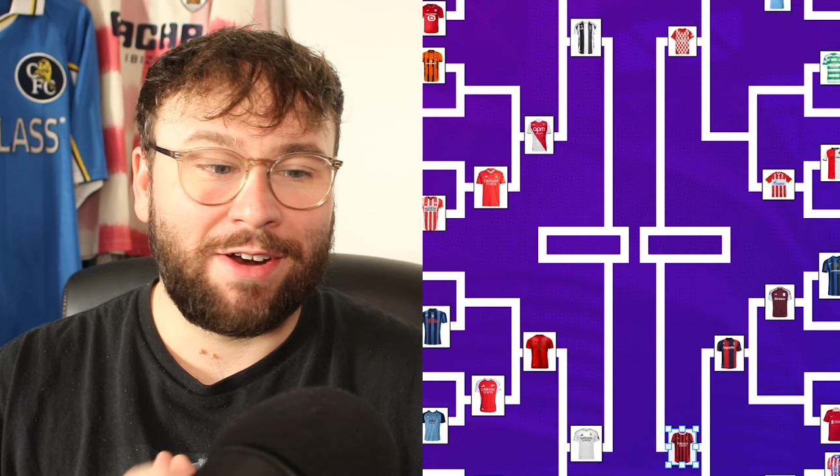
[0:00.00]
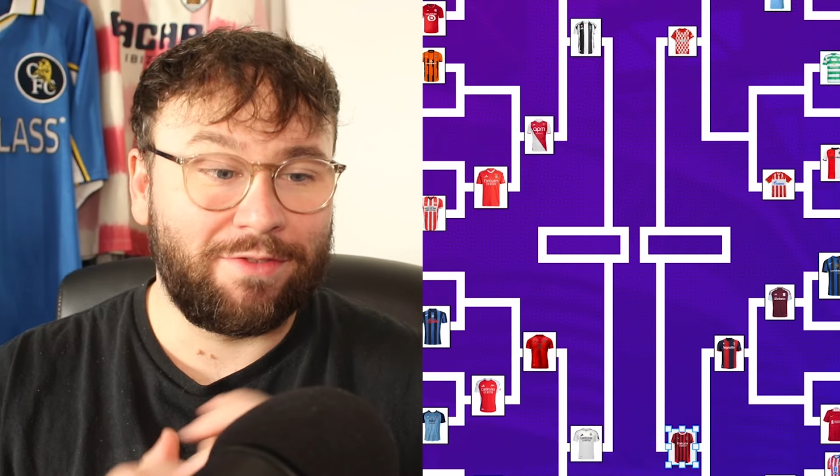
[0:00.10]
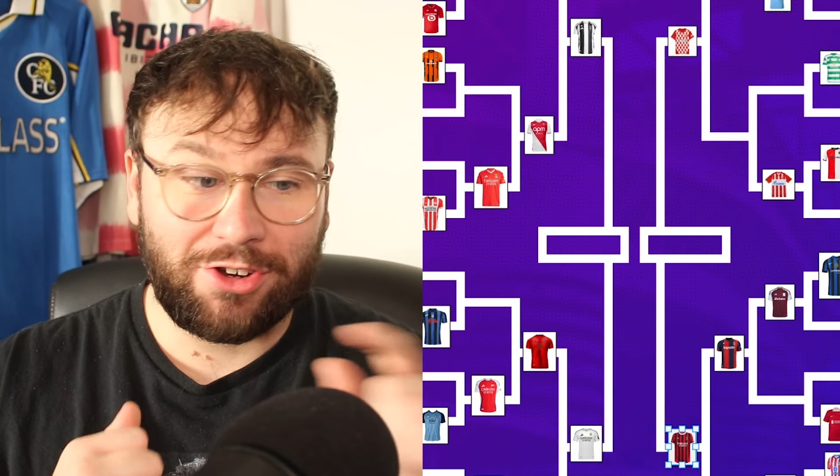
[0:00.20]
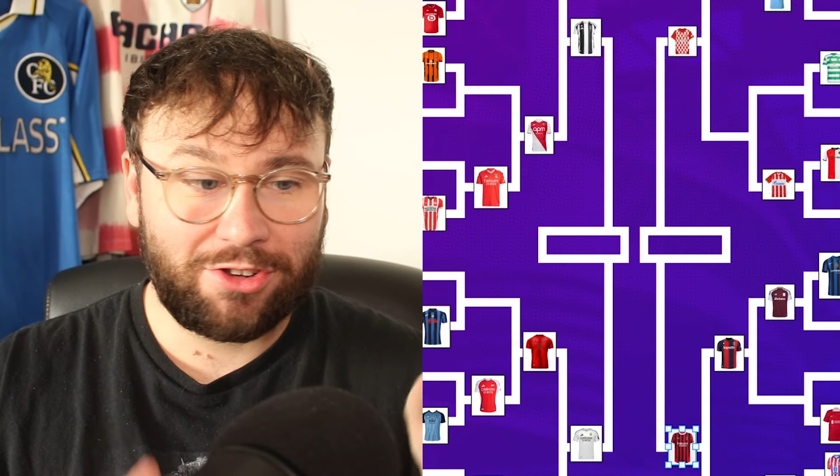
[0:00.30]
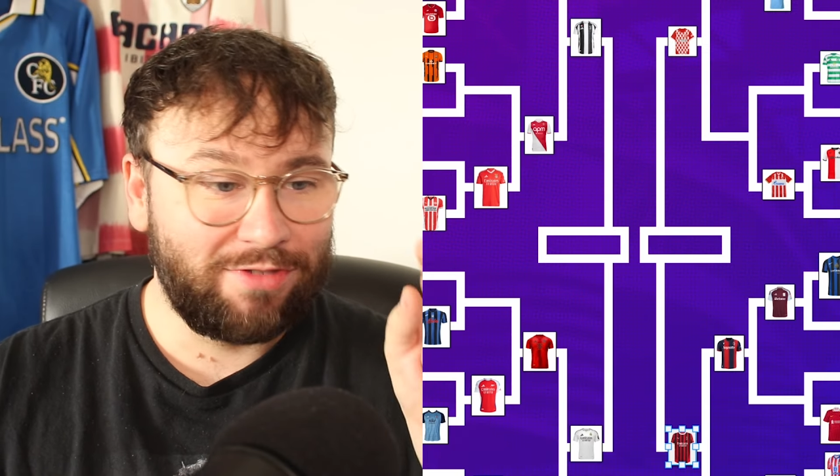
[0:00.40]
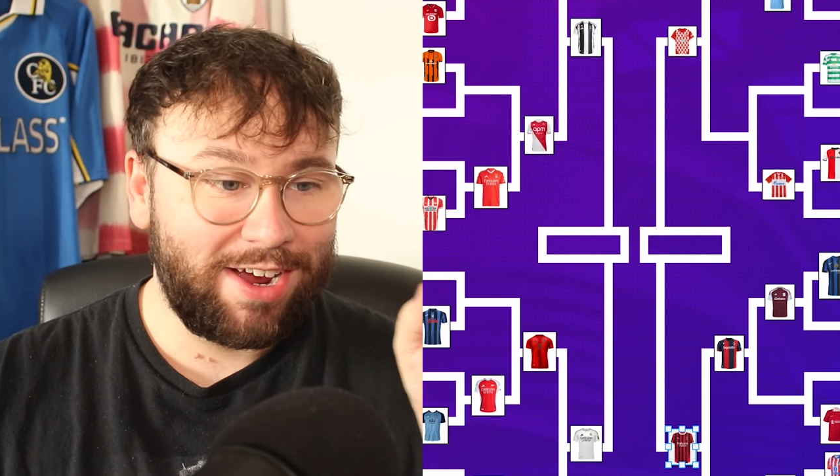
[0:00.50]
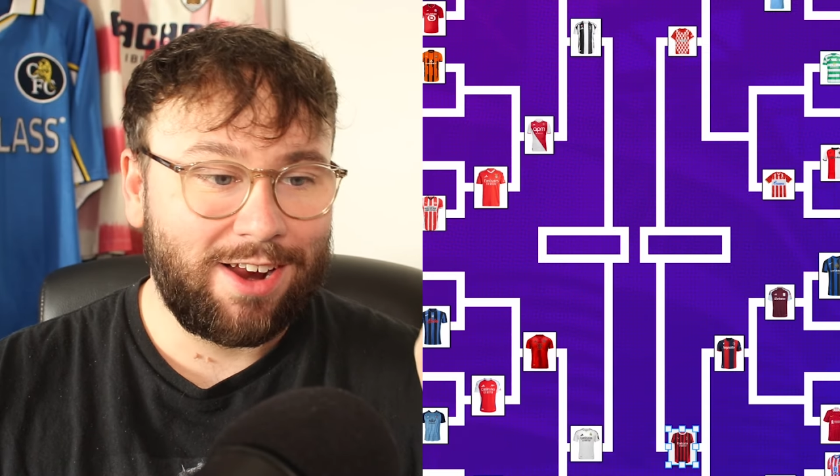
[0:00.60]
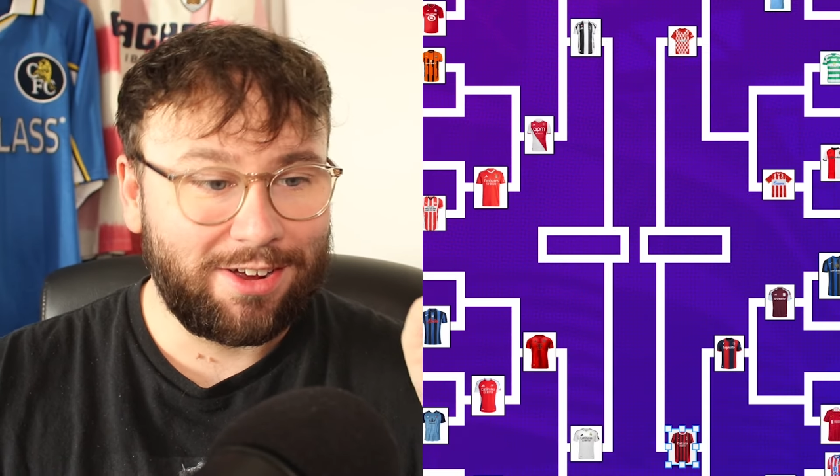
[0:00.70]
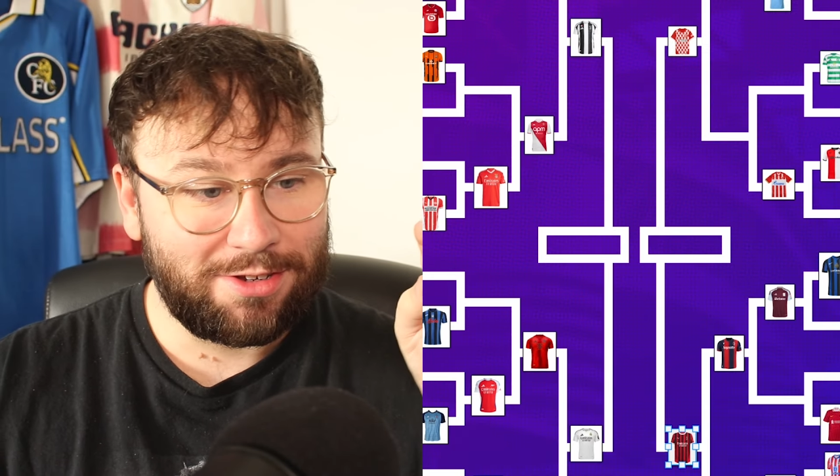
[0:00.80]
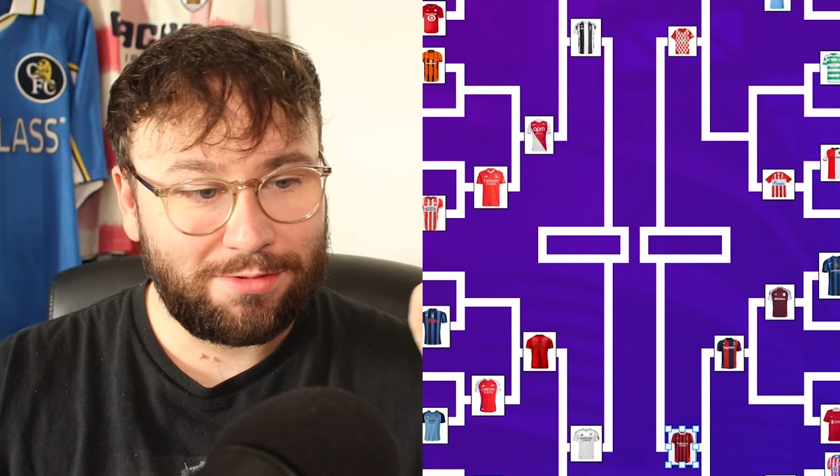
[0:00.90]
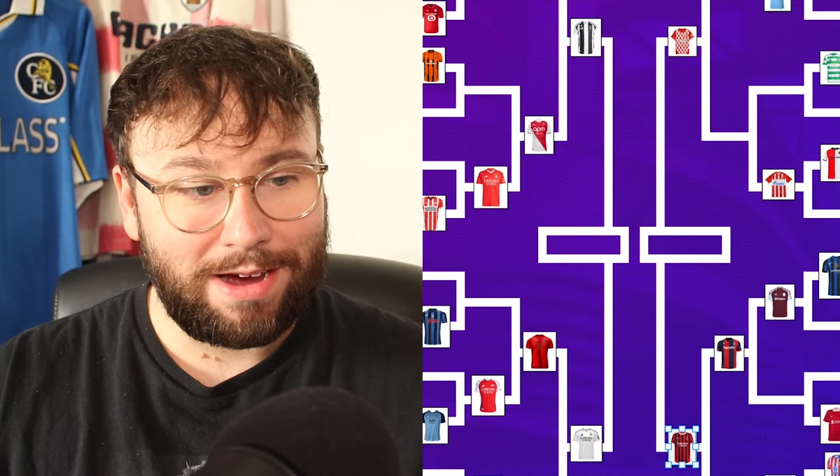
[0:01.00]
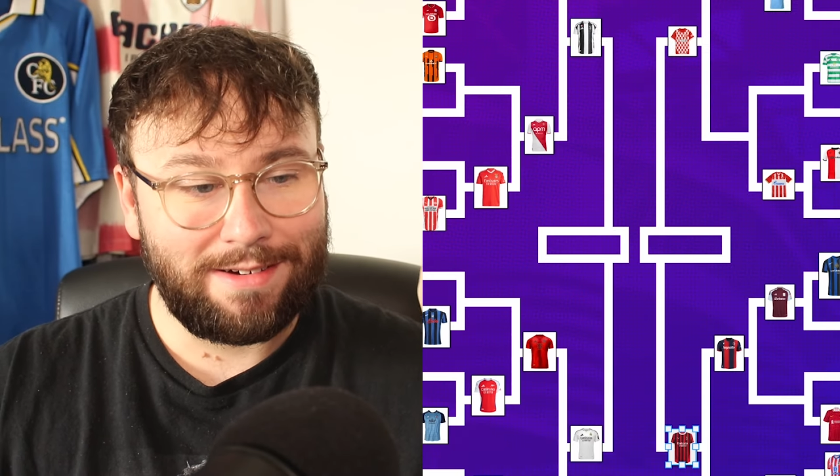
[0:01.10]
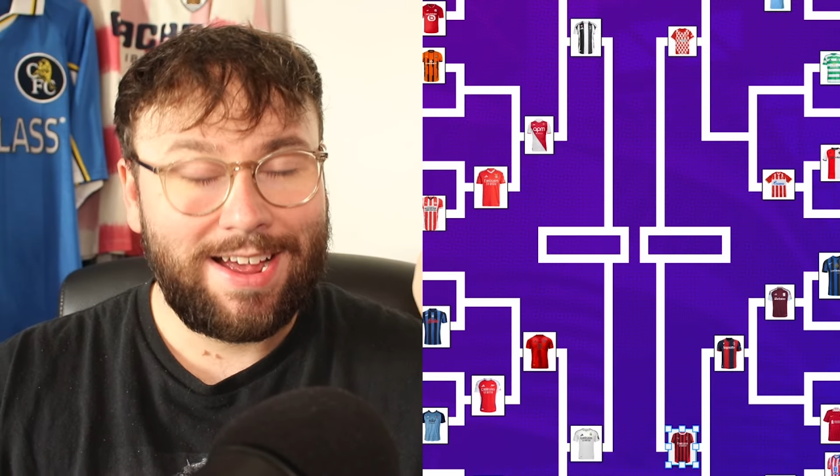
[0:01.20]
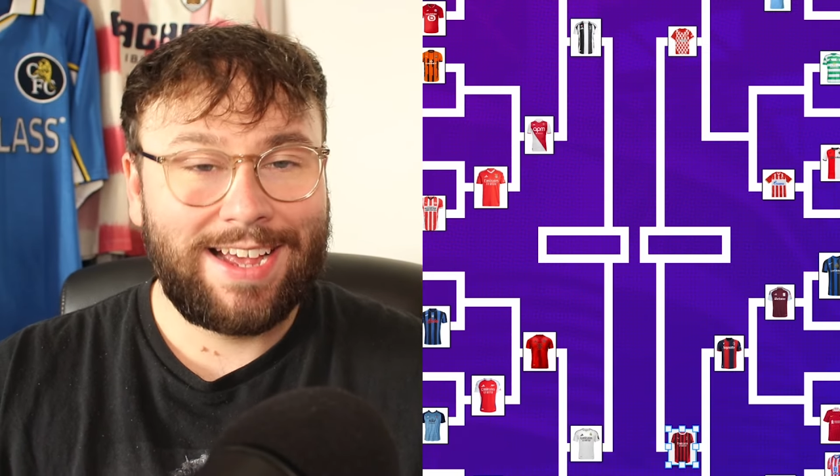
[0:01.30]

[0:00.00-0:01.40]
And I've just realised as well,